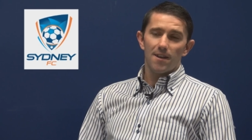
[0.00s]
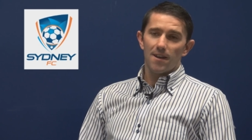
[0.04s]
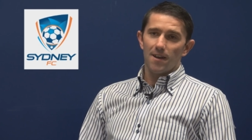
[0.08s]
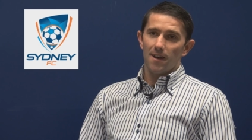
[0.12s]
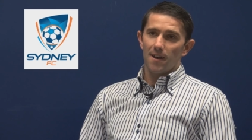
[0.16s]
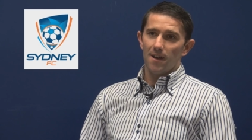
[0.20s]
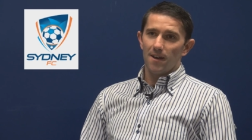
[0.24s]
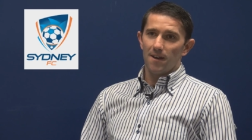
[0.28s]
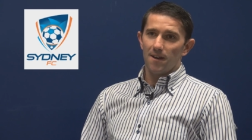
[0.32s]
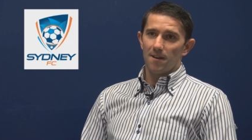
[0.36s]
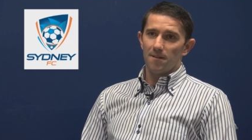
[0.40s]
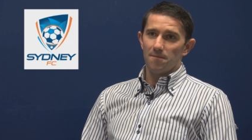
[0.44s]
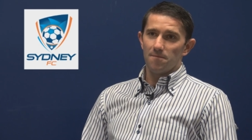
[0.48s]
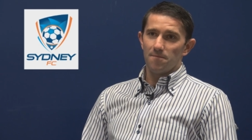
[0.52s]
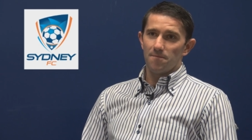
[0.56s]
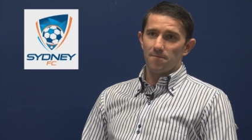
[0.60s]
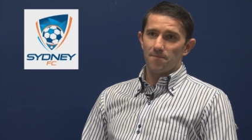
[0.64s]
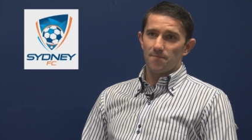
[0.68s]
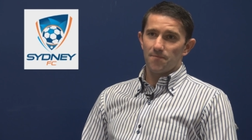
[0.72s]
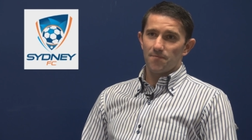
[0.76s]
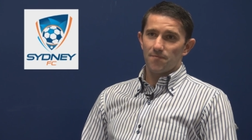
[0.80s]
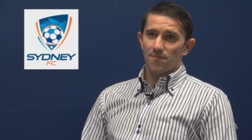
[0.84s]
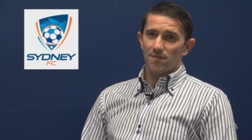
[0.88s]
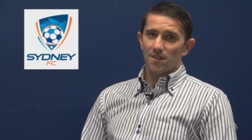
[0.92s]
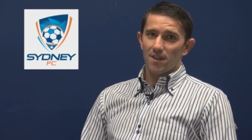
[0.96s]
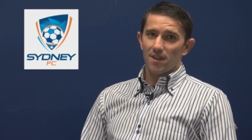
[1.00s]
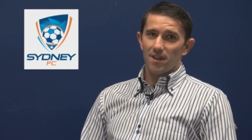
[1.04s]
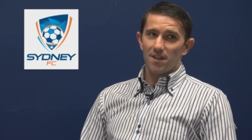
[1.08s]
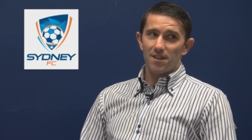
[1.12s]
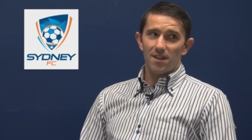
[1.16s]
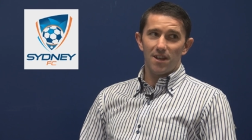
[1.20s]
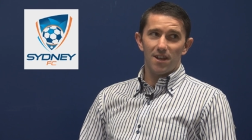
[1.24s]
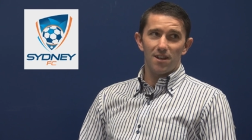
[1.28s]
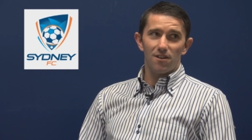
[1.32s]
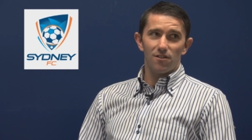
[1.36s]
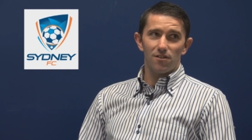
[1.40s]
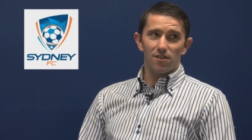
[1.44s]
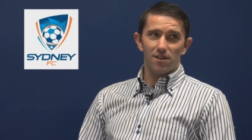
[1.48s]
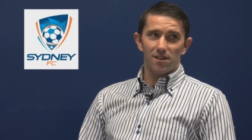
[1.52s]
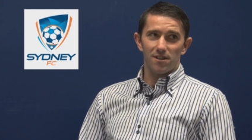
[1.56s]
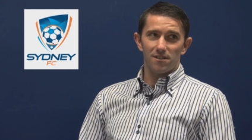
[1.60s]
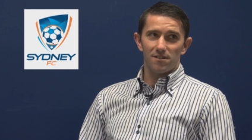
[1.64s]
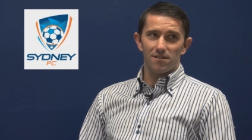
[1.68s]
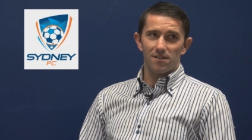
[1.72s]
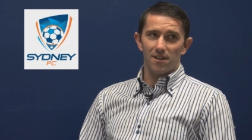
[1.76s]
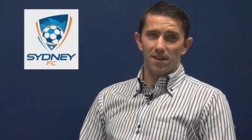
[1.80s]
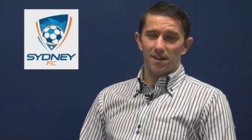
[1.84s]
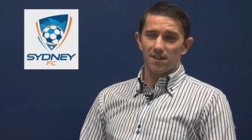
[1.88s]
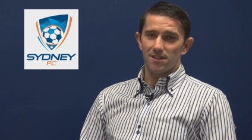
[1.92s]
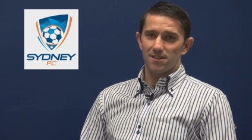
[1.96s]
And yeah, look,
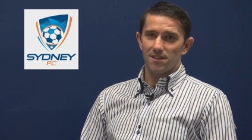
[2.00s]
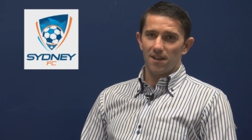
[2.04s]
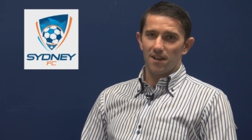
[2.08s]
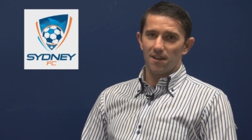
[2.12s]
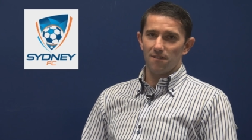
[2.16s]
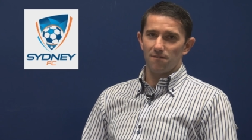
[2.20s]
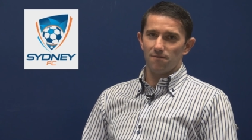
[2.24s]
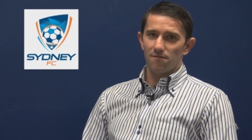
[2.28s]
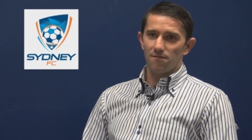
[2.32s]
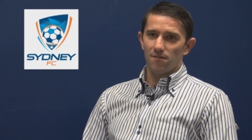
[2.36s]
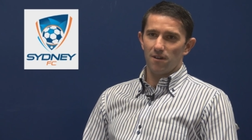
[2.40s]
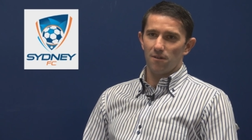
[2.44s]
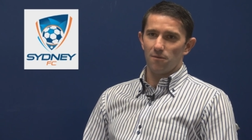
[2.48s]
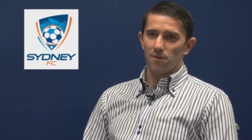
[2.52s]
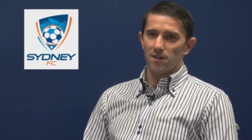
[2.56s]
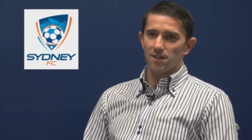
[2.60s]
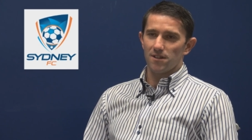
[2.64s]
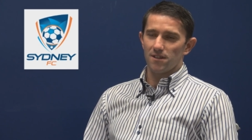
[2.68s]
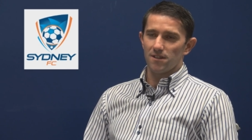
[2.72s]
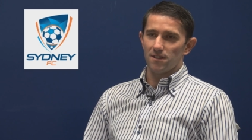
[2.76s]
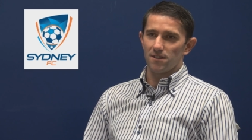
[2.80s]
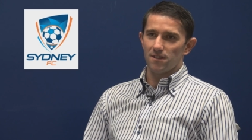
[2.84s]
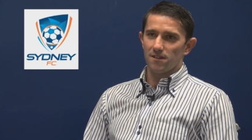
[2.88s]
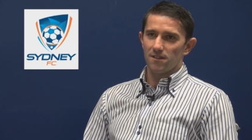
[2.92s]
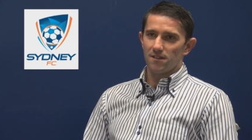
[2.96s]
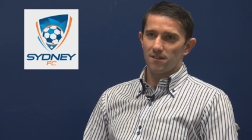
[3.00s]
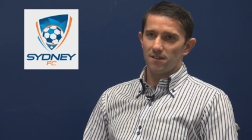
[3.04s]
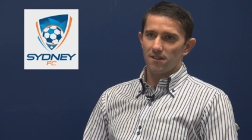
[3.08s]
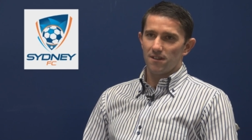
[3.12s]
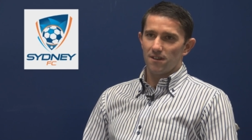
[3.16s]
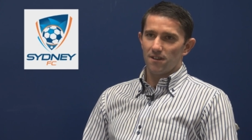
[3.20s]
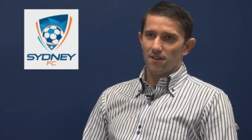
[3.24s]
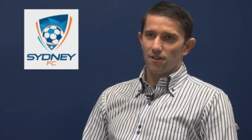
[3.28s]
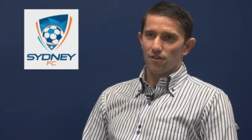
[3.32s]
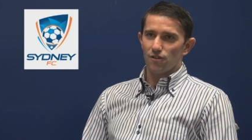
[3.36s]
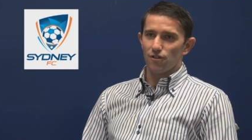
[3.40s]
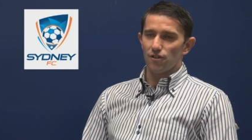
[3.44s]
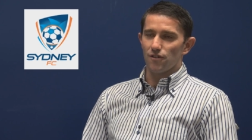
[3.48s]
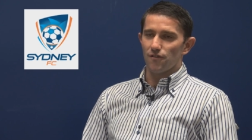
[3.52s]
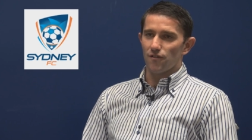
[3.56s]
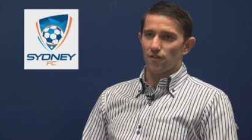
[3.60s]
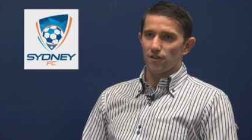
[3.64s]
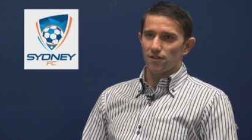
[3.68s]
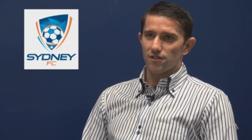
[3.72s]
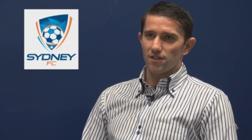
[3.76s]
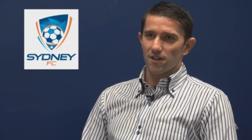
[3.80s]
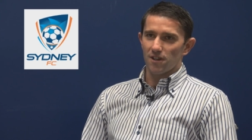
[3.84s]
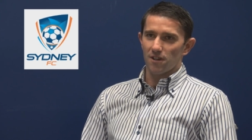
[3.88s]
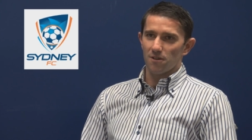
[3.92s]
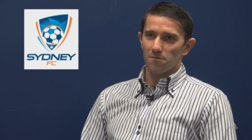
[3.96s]
like I say, I went to
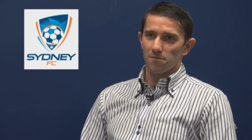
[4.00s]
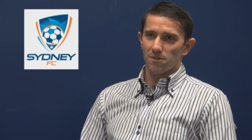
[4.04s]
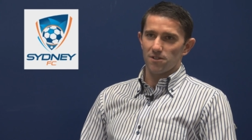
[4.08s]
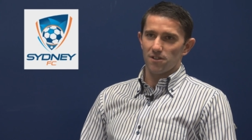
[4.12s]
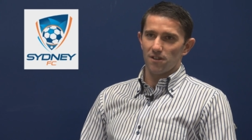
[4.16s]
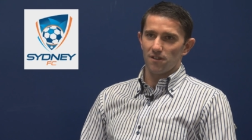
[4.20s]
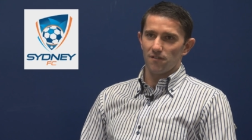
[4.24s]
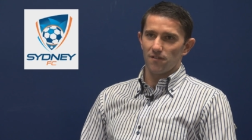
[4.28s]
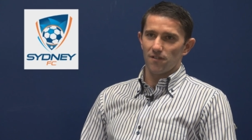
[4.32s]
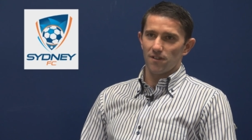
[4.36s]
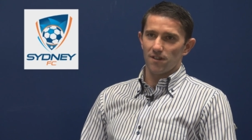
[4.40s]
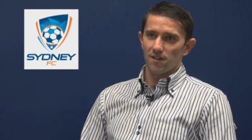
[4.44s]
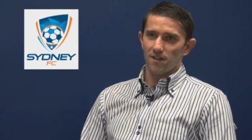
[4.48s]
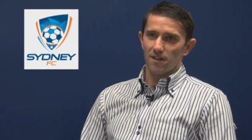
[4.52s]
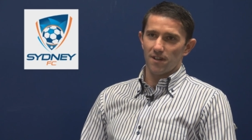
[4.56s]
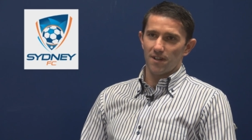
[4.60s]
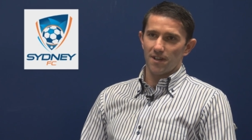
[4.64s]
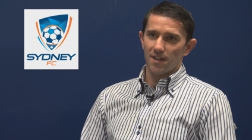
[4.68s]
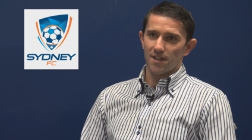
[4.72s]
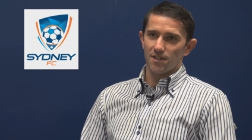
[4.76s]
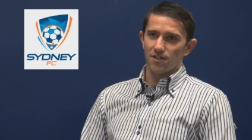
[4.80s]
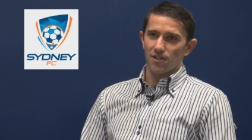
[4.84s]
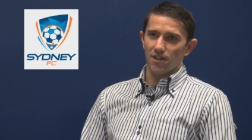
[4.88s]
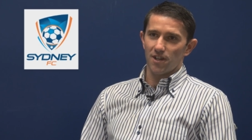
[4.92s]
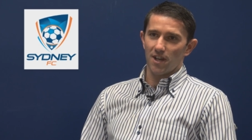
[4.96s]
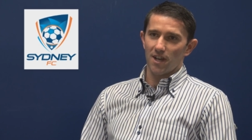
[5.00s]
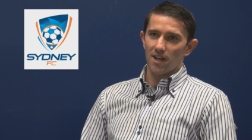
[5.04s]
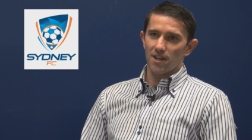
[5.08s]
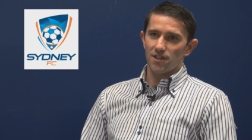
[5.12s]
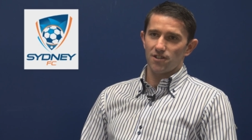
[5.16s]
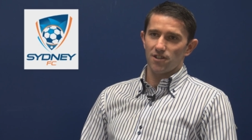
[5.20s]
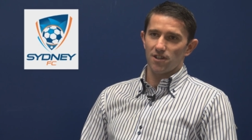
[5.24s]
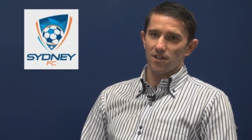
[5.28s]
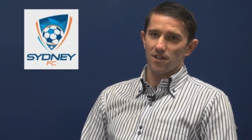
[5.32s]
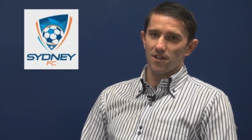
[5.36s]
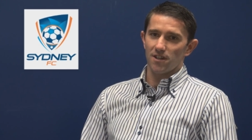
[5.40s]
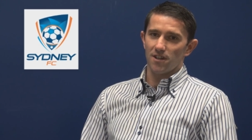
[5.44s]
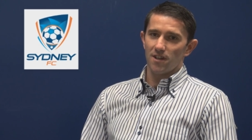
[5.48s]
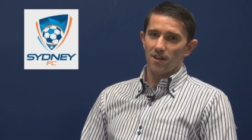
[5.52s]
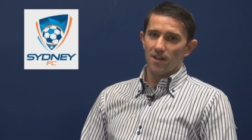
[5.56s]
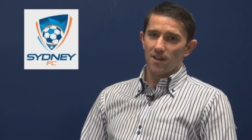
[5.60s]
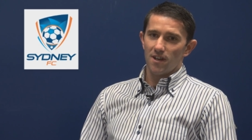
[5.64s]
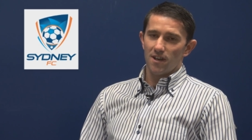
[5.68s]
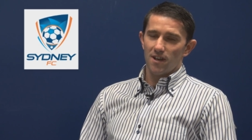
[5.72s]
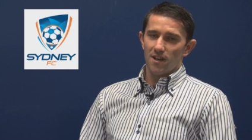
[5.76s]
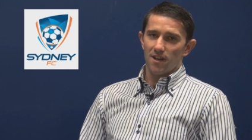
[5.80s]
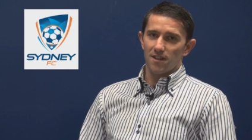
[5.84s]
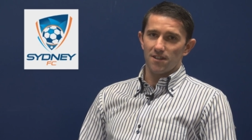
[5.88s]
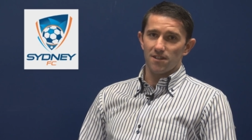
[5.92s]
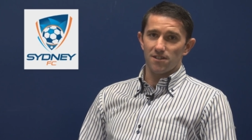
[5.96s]
university, got myself an education, and
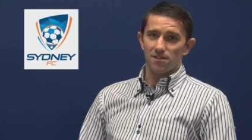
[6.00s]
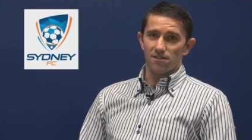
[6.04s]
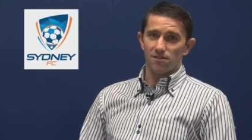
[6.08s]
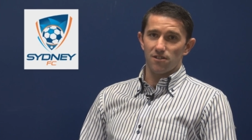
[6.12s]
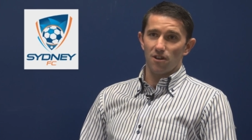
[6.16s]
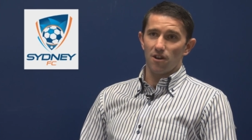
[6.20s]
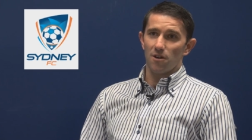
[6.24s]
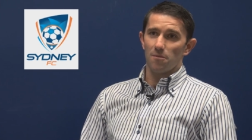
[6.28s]
this is now